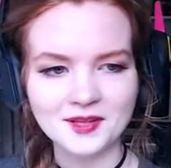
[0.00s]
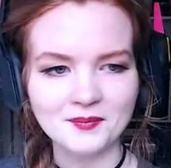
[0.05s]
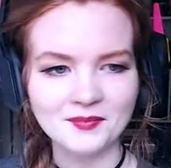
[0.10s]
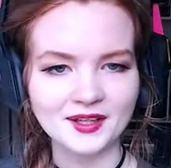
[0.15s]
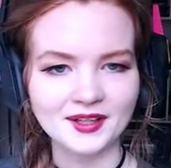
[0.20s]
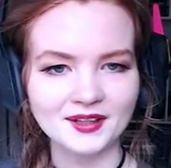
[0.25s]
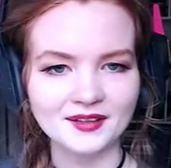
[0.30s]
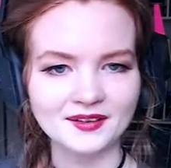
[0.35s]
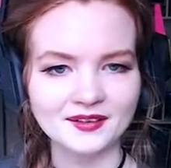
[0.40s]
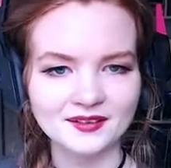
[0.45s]

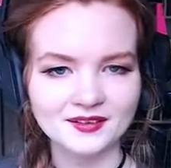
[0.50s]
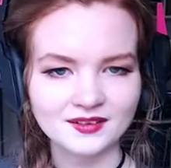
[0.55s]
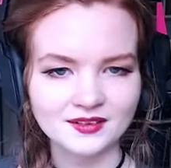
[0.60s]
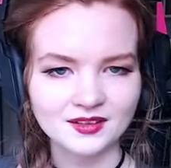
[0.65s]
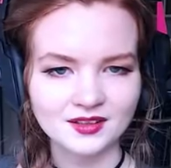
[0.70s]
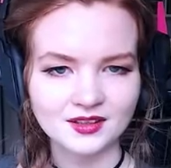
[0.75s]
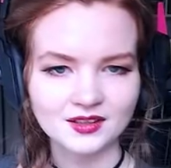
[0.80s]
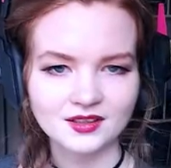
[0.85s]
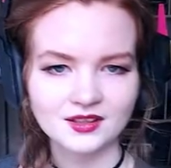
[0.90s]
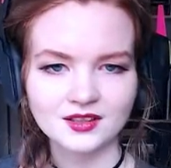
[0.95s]
something.
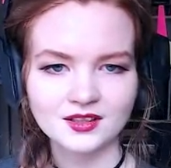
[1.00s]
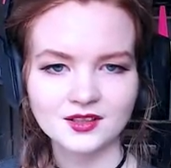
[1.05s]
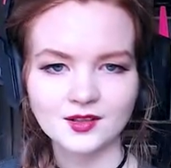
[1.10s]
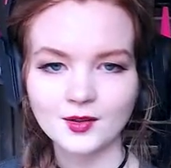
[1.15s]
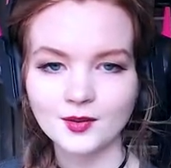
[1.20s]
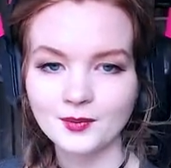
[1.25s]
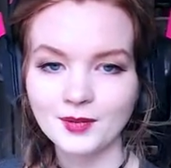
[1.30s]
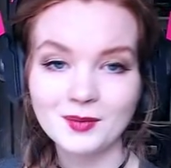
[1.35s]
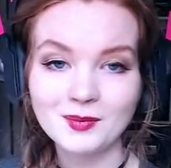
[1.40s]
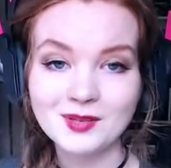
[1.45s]

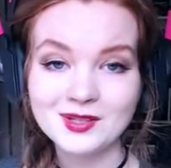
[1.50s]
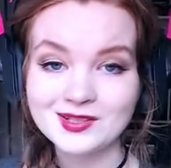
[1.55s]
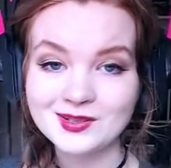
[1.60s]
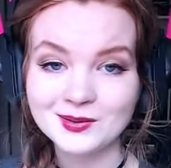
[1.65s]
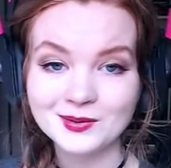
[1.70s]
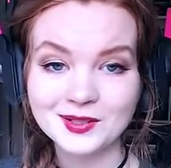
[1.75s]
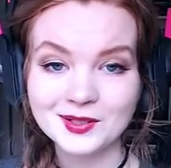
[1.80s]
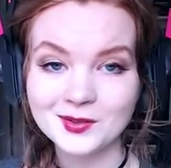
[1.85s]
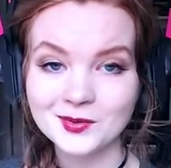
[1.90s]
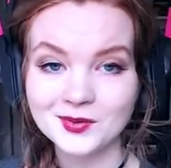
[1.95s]
Or maybe
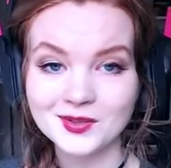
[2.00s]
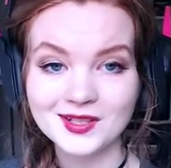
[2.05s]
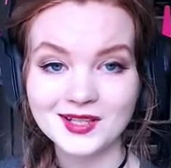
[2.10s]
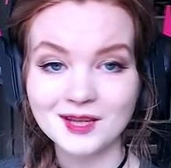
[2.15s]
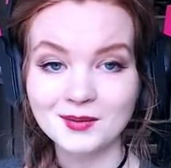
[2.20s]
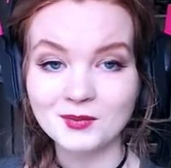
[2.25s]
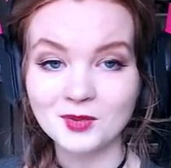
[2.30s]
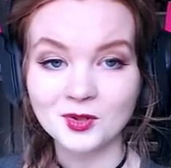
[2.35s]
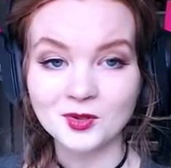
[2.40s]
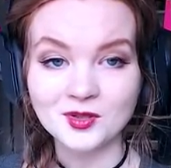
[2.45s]
Sorik would
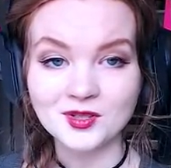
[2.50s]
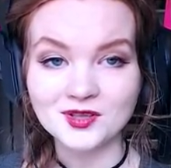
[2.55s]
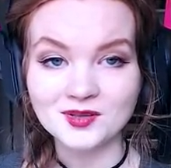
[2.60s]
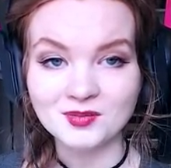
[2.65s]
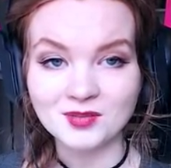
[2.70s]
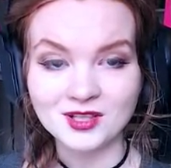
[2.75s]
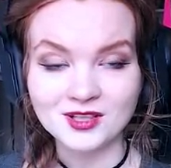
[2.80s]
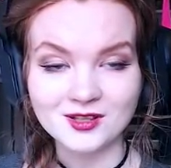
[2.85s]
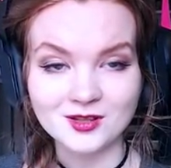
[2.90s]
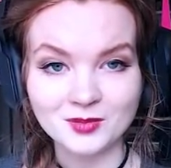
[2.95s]
name a horse
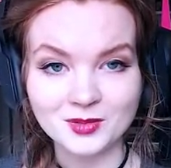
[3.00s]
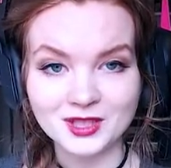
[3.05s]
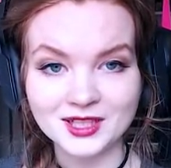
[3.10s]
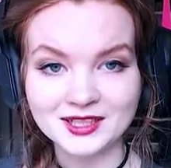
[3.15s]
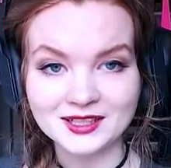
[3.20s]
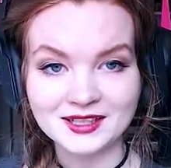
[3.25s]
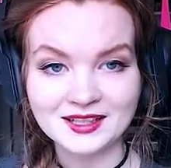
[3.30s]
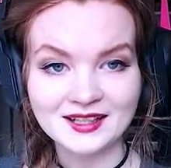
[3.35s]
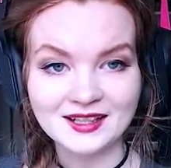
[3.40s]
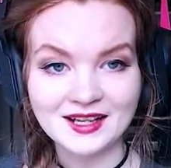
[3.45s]

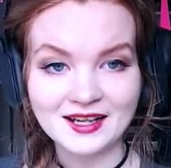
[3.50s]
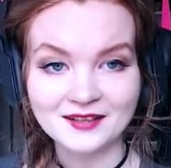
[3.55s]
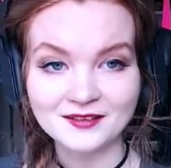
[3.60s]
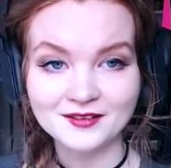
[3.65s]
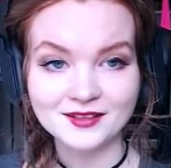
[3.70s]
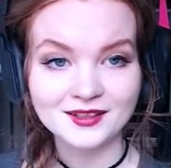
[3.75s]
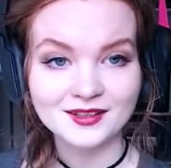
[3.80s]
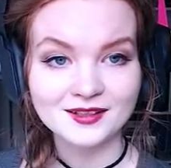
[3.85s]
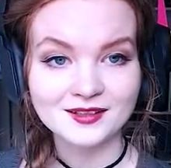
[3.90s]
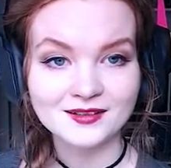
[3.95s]
Sparklebutt. I, I
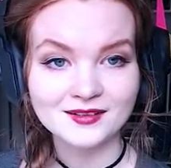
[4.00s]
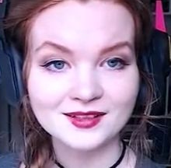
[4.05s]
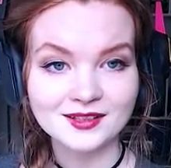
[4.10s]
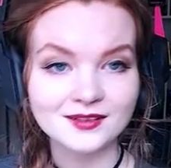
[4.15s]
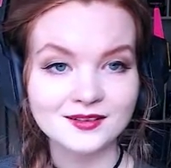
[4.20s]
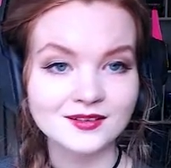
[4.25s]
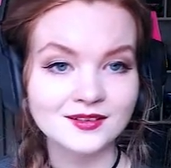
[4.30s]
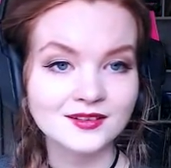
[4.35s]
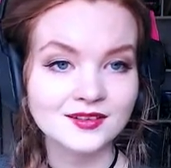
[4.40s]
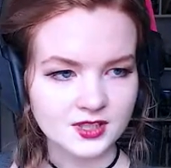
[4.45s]
really don't
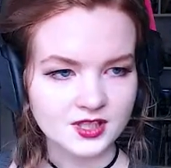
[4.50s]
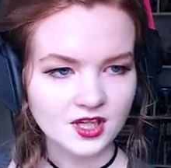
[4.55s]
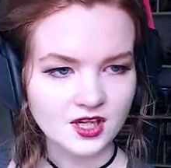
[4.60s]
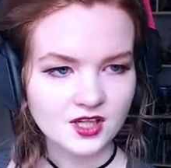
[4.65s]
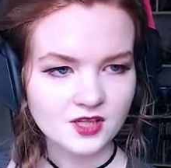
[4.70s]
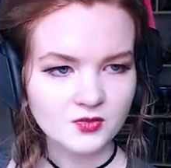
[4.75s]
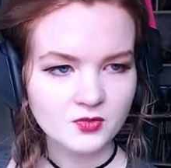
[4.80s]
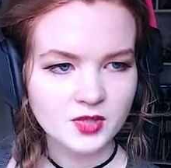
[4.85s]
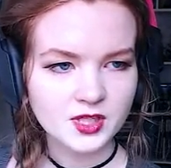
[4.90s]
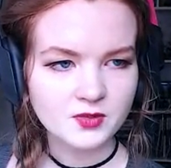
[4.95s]
know. But
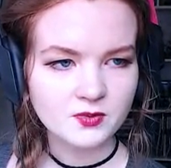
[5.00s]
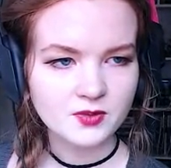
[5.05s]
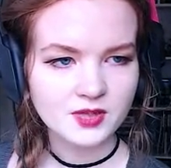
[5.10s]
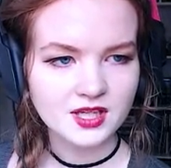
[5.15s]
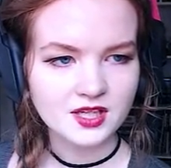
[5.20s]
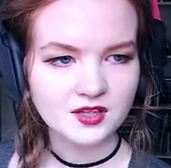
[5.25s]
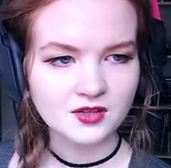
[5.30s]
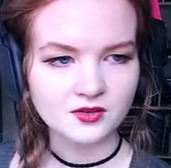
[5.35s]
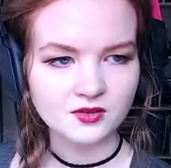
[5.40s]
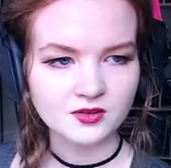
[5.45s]
onward we
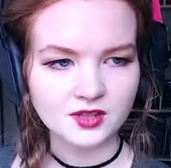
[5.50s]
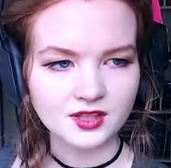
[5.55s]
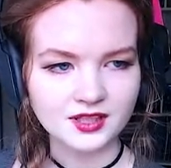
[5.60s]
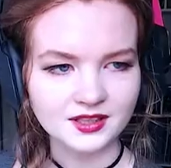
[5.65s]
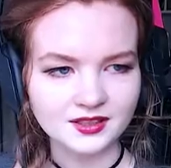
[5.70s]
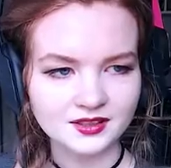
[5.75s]
go.